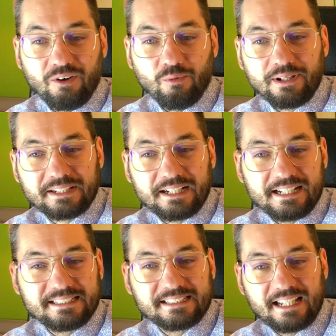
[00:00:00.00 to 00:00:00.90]
what can
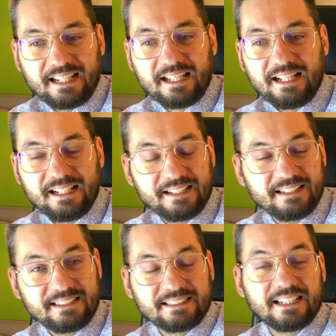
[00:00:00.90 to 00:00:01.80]
I say?
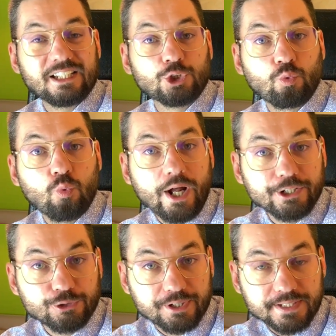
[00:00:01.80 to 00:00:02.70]
This is
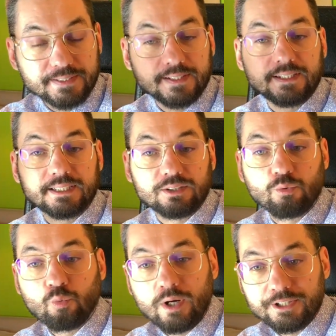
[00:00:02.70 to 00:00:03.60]
wondrous. This is a
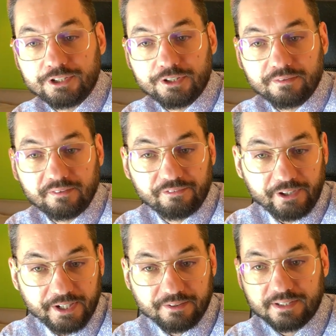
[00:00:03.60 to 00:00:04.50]
wonder of a
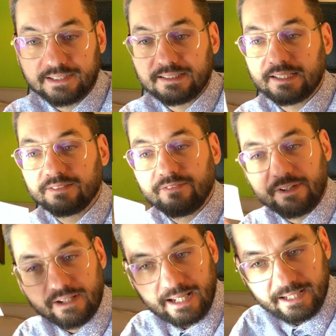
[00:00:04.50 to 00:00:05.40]
fragrance. This is
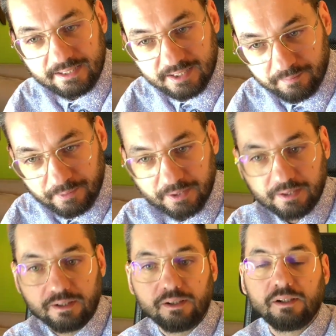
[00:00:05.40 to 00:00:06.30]
very
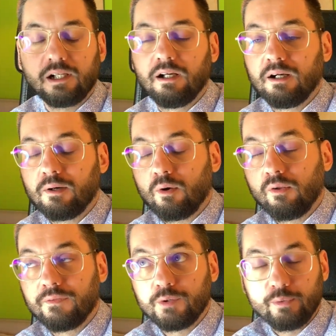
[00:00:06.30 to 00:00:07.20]
atypical,
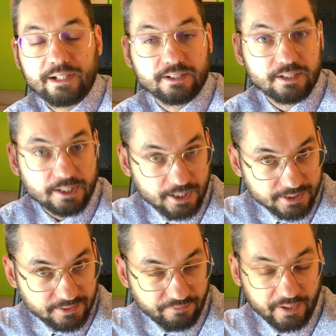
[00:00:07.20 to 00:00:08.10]
although it
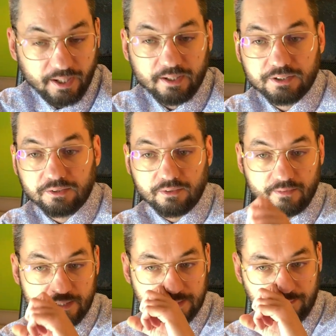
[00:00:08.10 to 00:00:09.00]
does fit into the
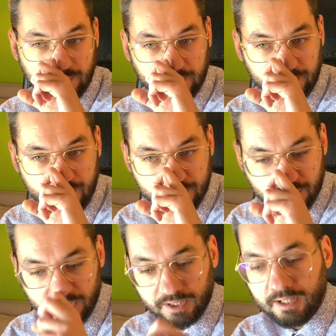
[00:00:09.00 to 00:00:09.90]
rest of the
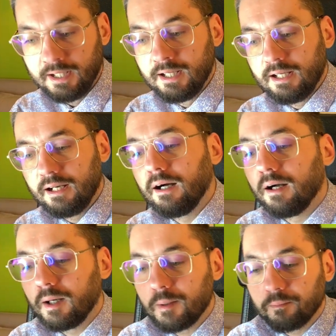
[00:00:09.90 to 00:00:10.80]
collection
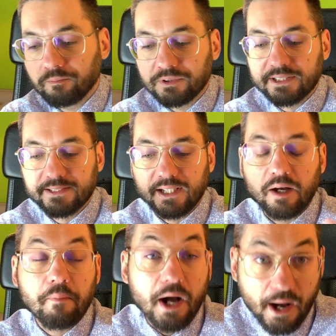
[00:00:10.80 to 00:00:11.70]

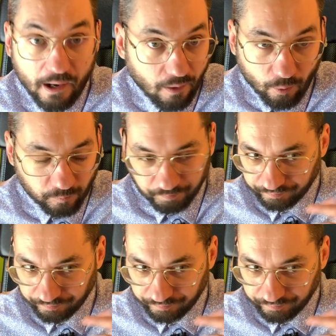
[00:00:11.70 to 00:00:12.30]
somehow,